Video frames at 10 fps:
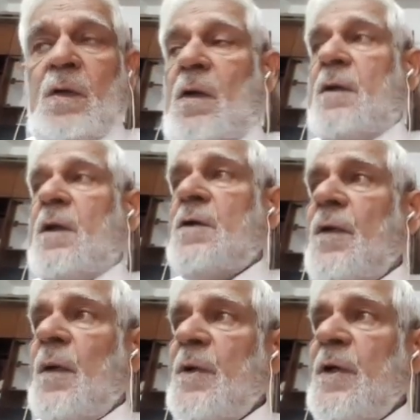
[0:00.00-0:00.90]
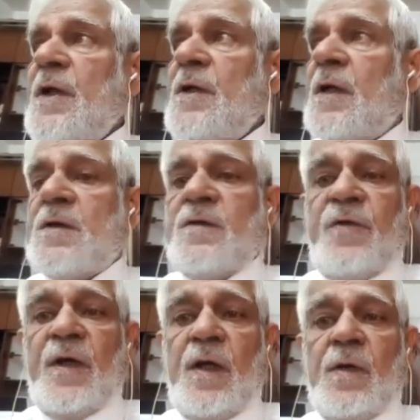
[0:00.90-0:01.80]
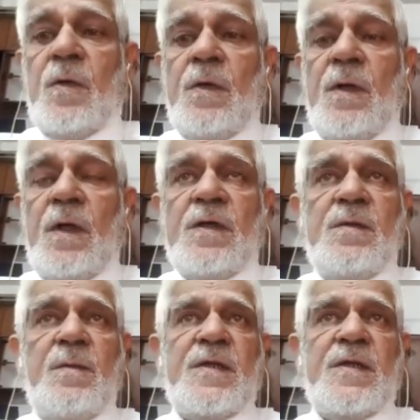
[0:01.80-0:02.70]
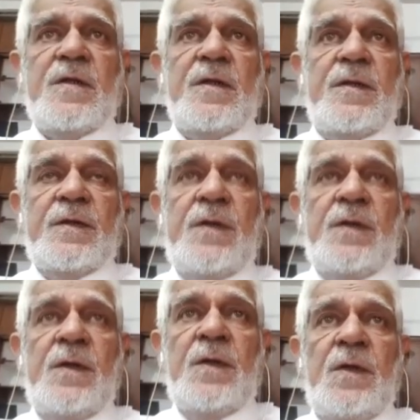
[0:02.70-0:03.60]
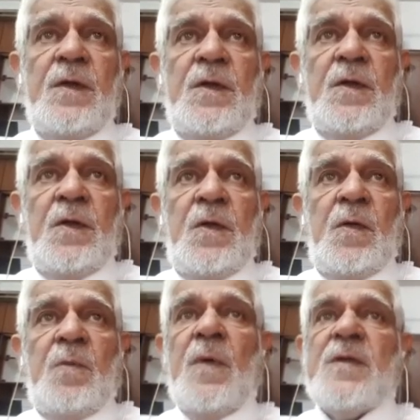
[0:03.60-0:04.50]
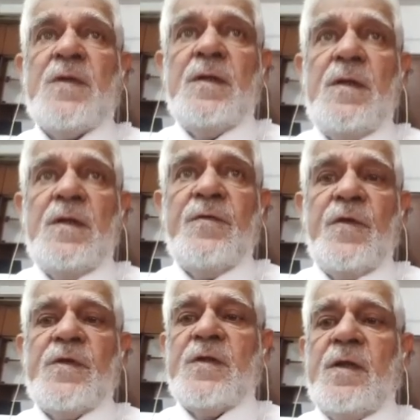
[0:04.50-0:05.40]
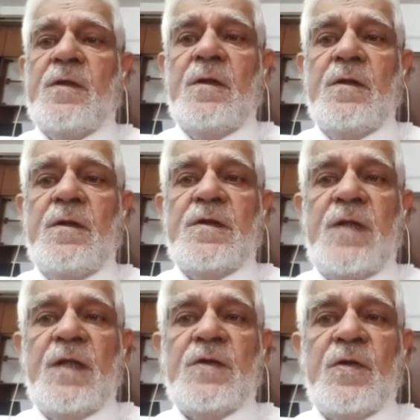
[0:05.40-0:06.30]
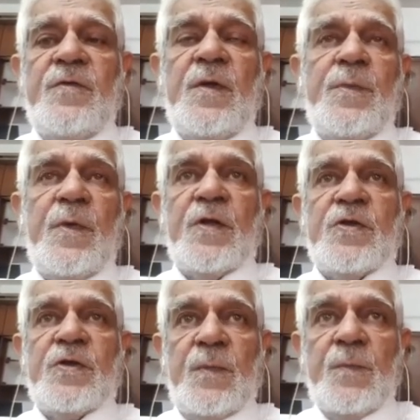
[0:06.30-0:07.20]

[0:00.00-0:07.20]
Another remedy that is very good is mustard. Mustard is for sudden states of depression.